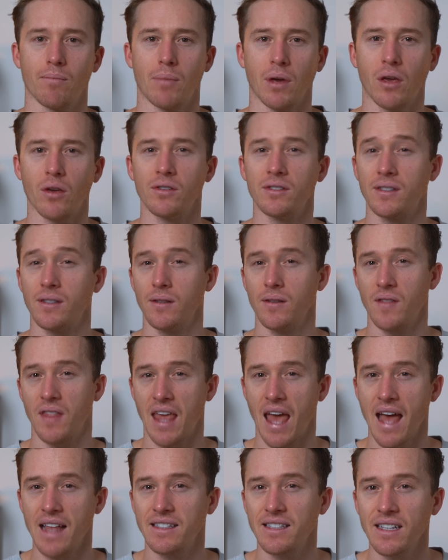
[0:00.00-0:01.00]
Because
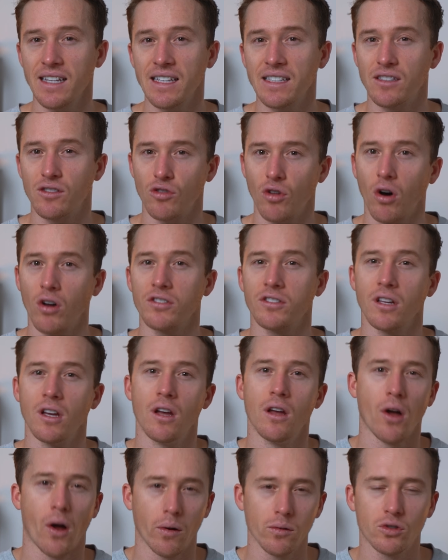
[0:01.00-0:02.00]
the answer is not
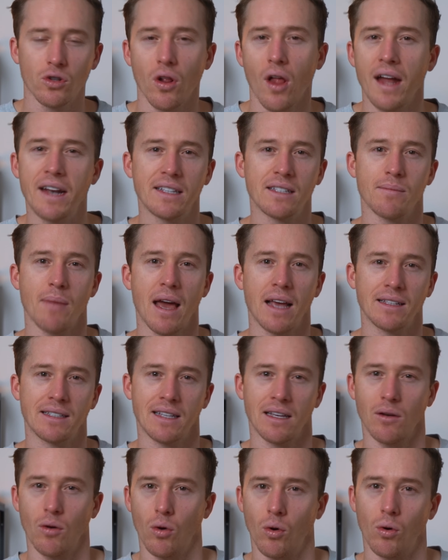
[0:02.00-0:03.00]
ultralight is
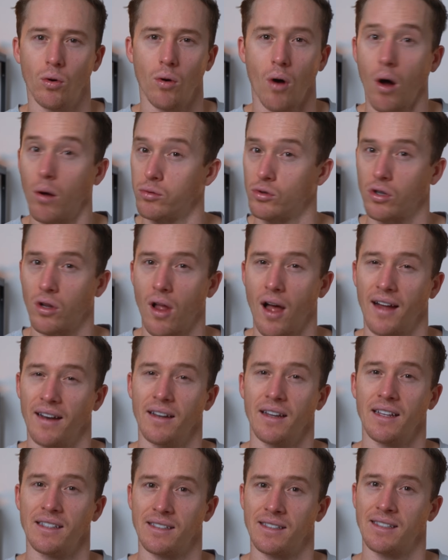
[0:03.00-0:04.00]
amazing or ultralight
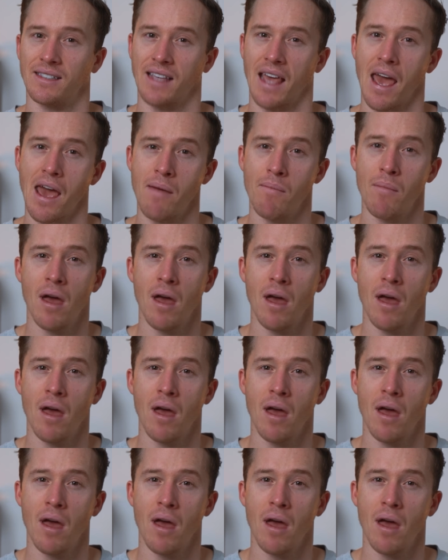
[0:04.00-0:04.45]
is a scam.